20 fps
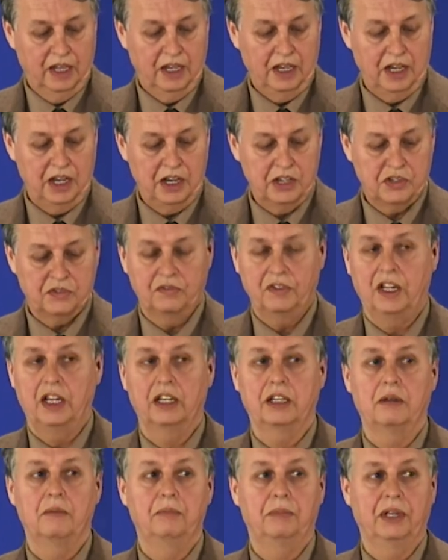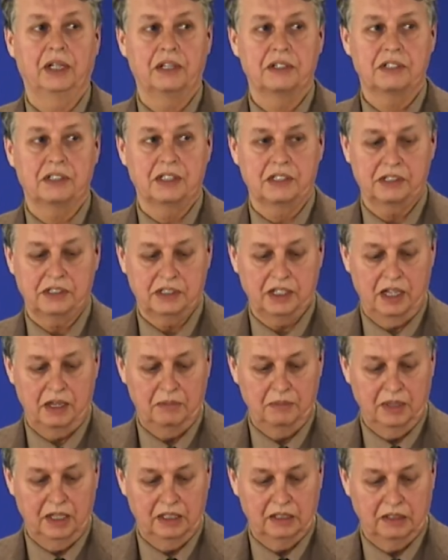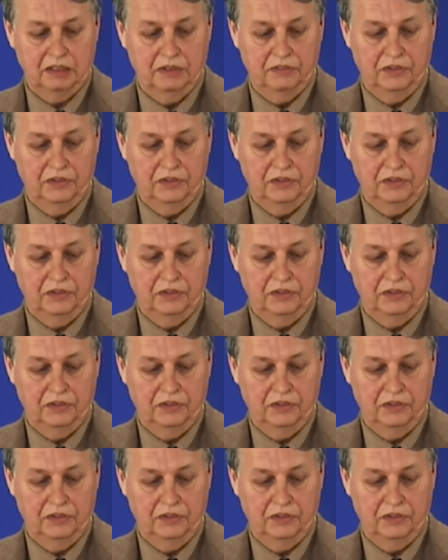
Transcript: Each volume bears the statement,